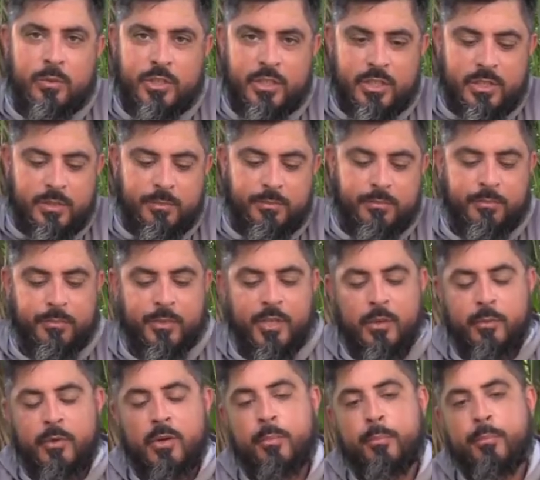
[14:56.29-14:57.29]
just be
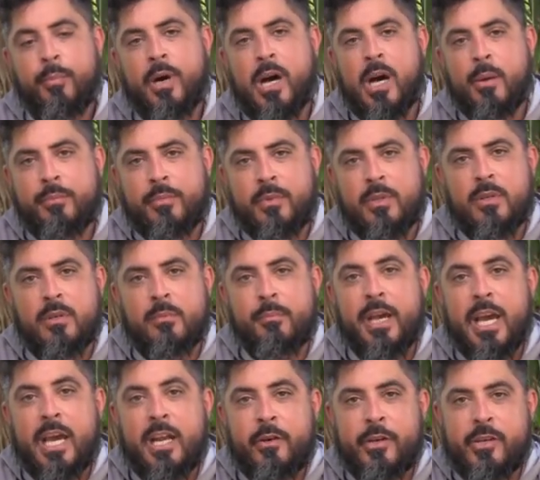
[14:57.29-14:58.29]
able to pop the
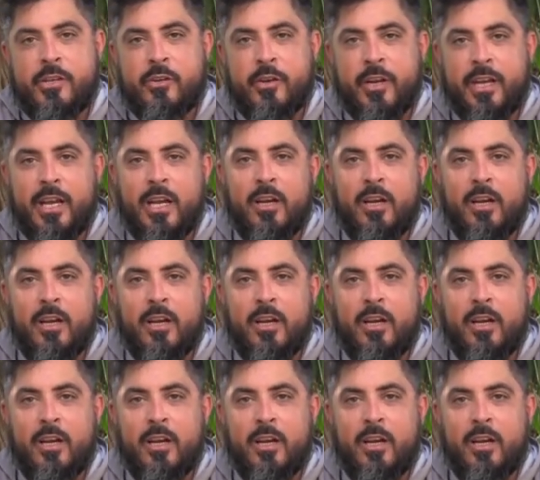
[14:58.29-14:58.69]
battery tray